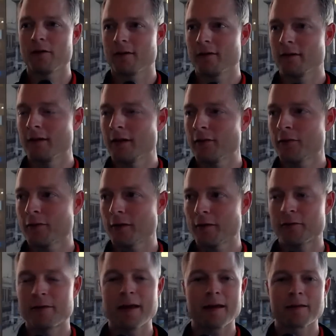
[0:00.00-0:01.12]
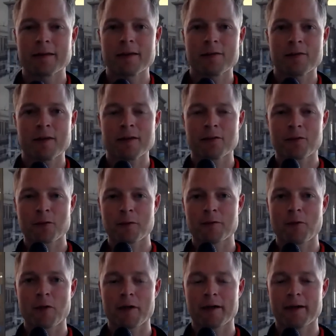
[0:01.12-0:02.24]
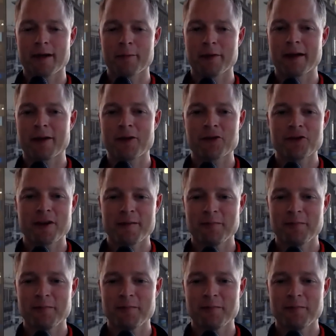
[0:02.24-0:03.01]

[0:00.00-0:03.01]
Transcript: list of deadly sins to avoid in Ambit Energy.